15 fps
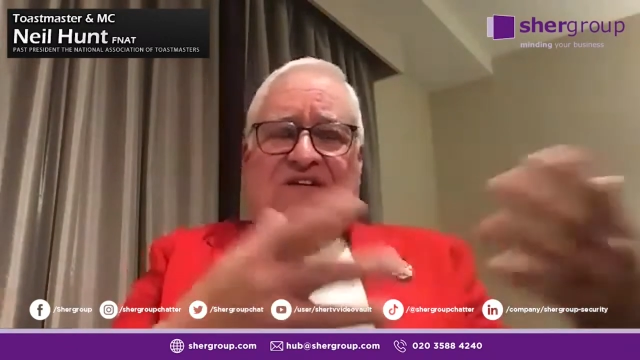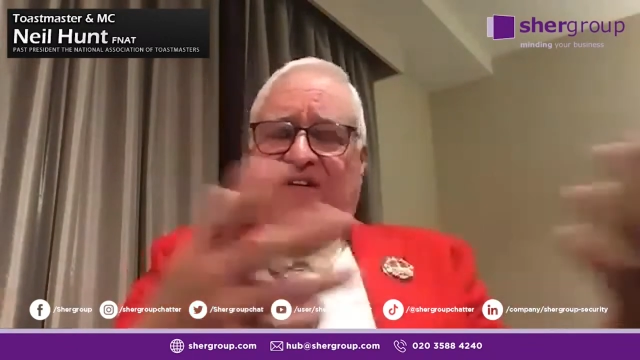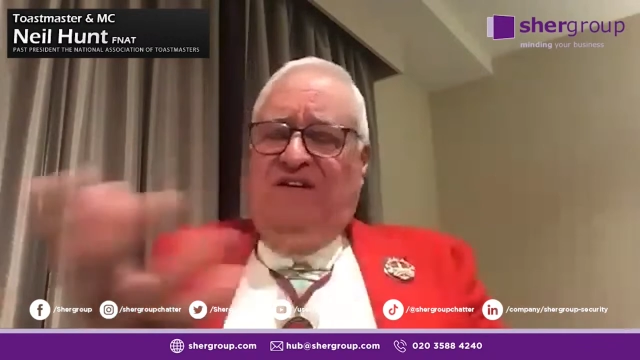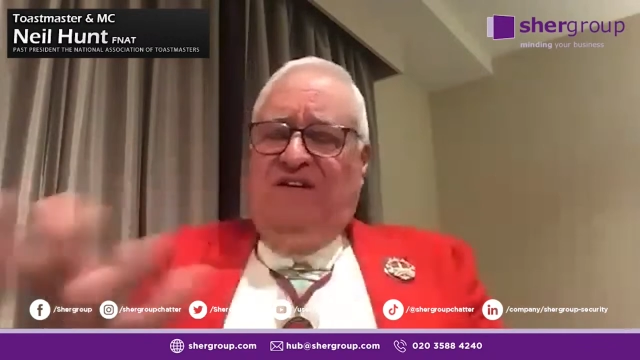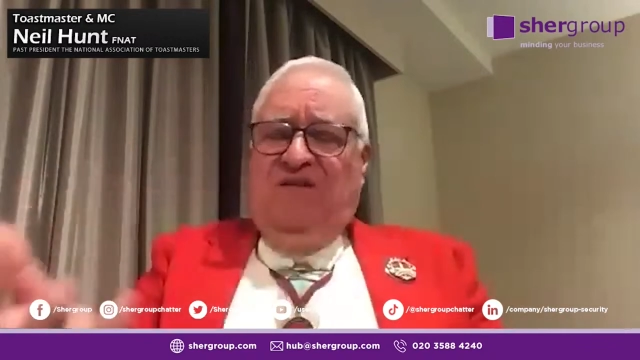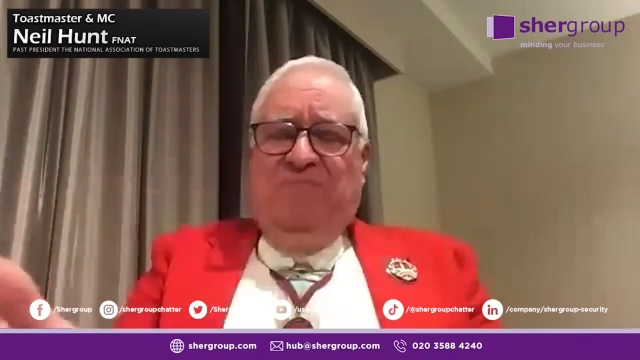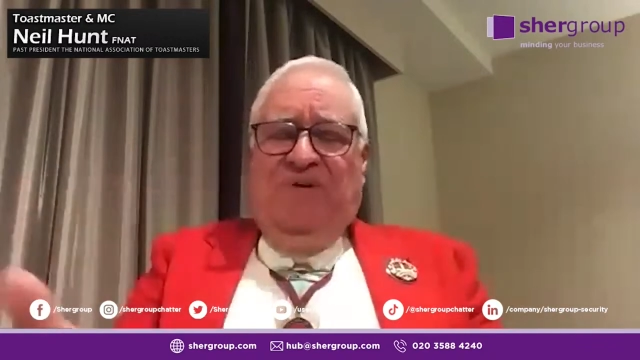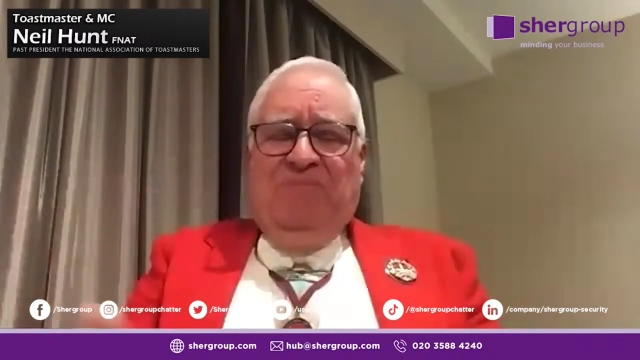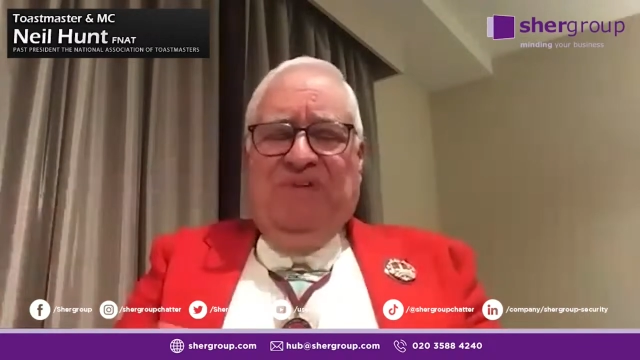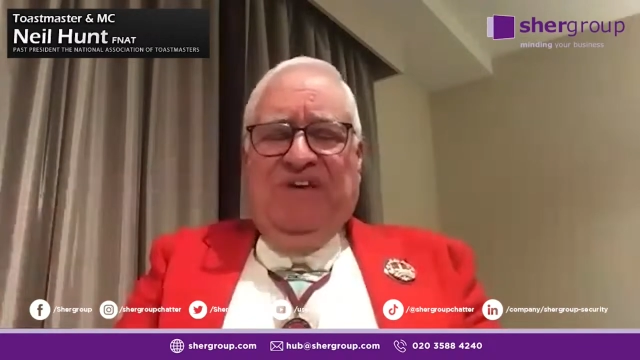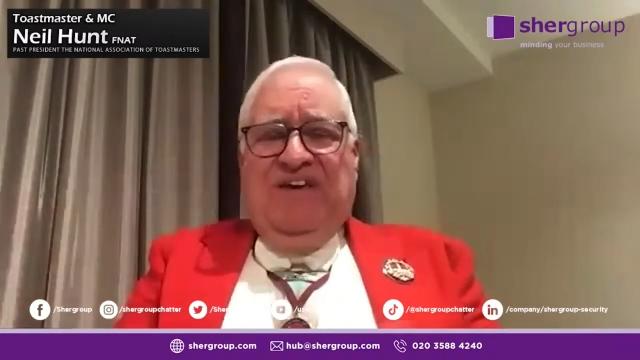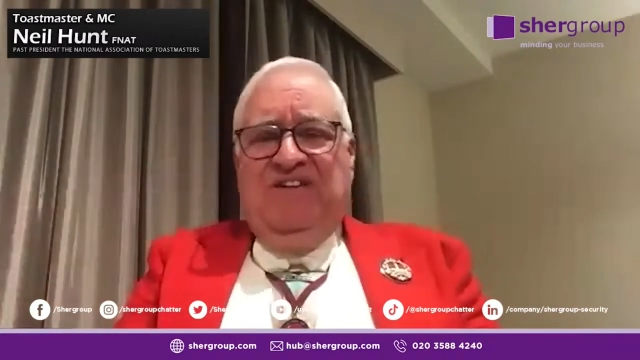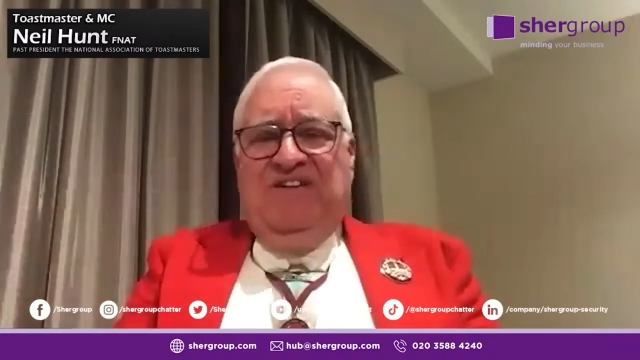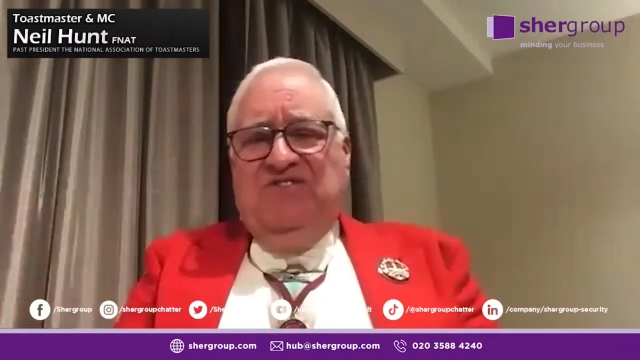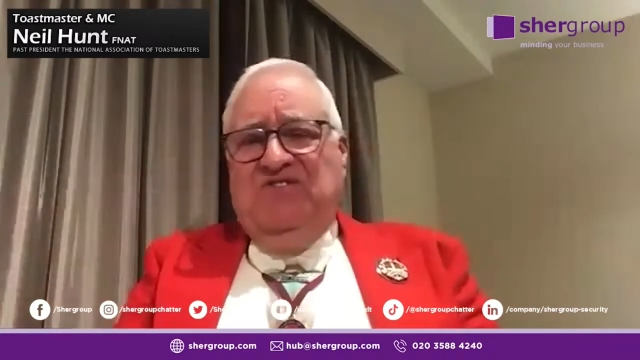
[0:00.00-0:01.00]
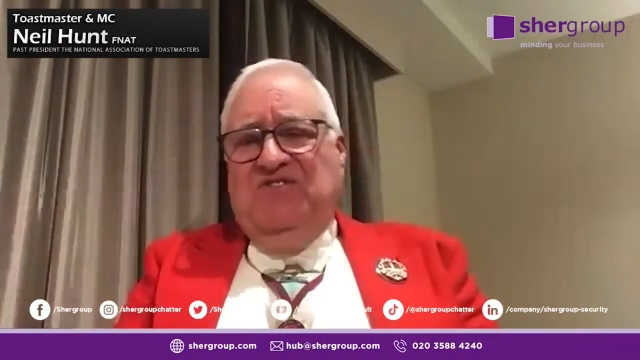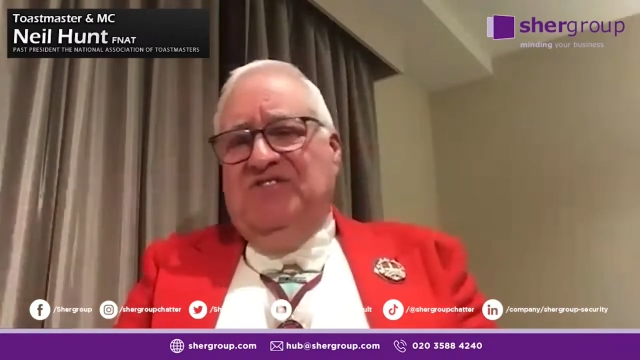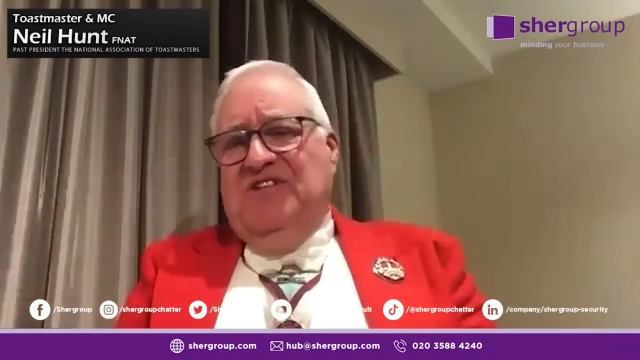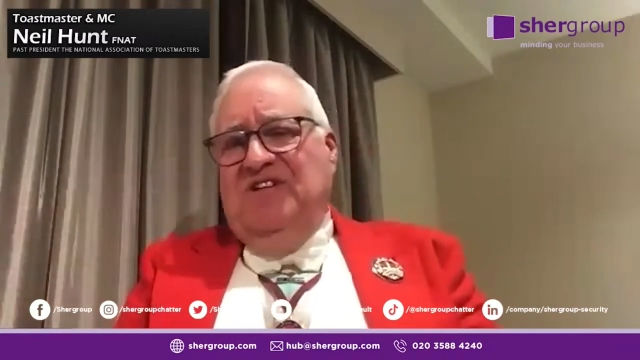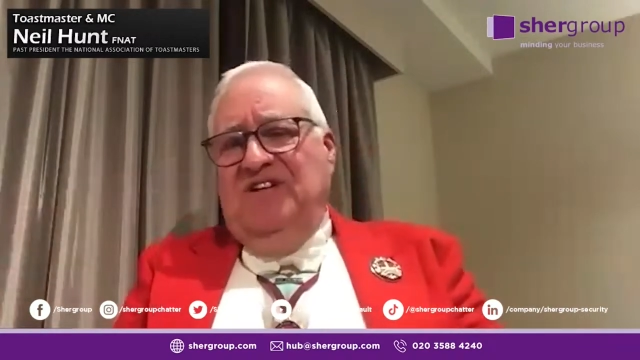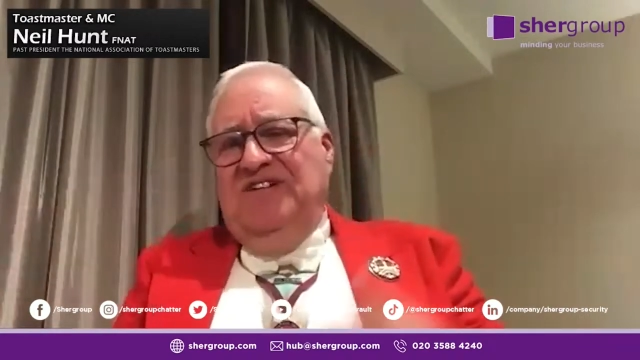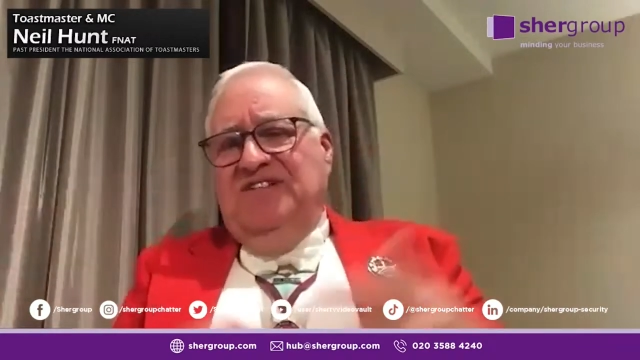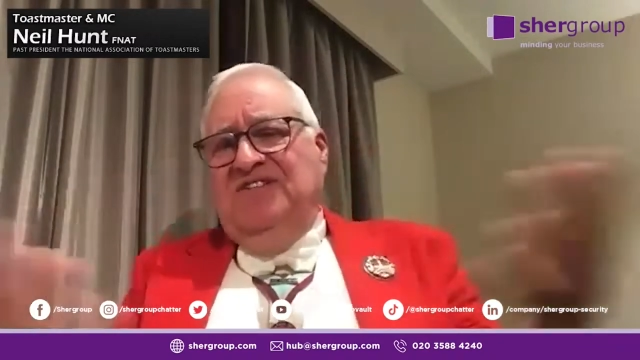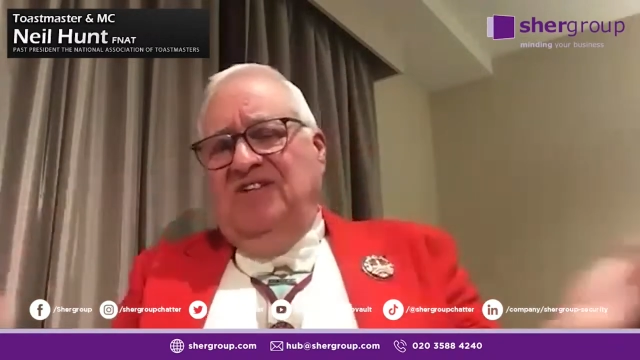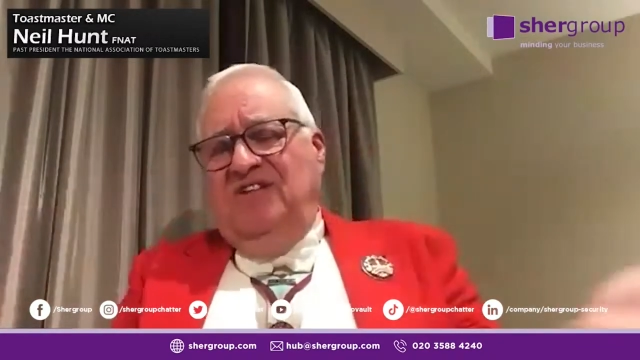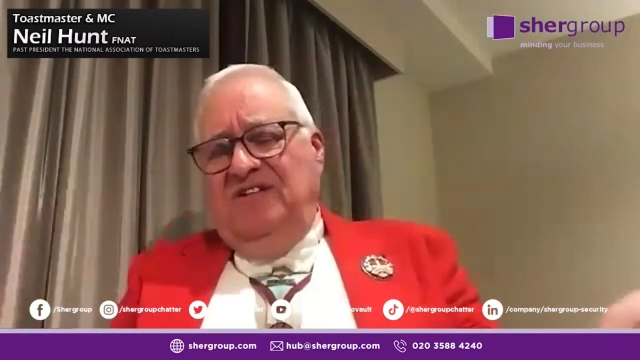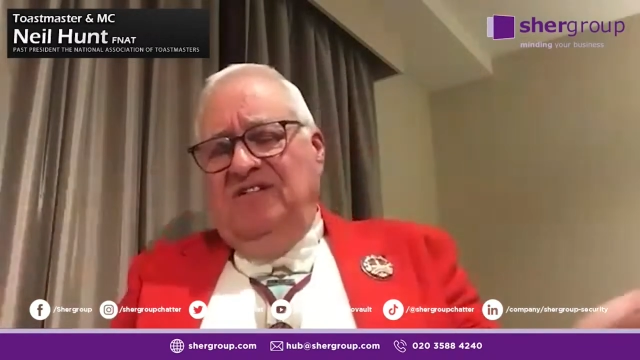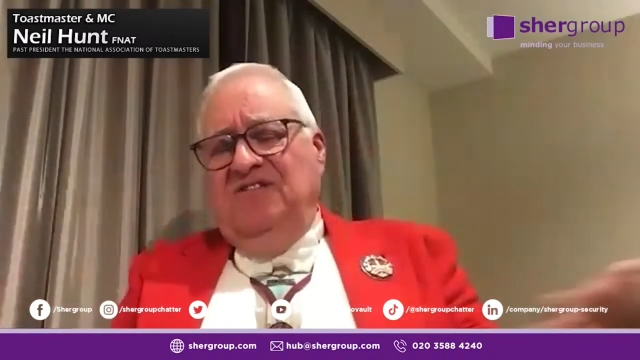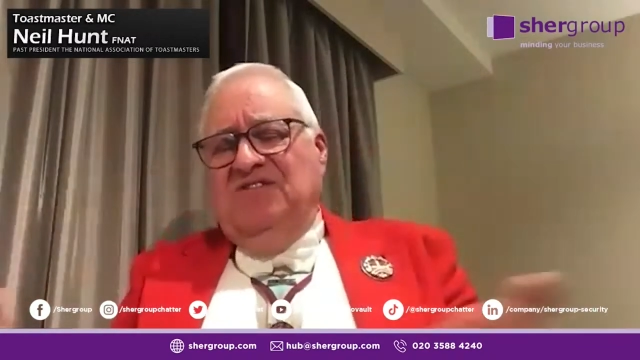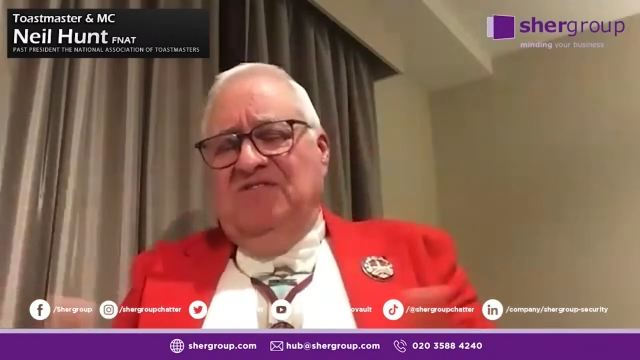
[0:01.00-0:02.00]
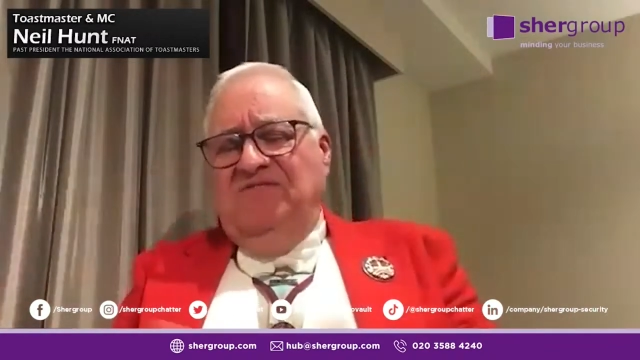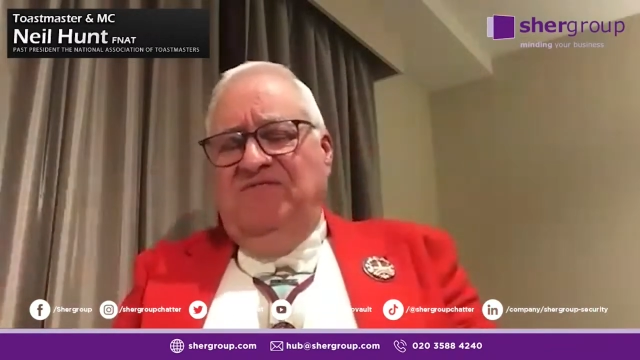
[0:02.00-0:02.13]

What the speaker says: publications like titles and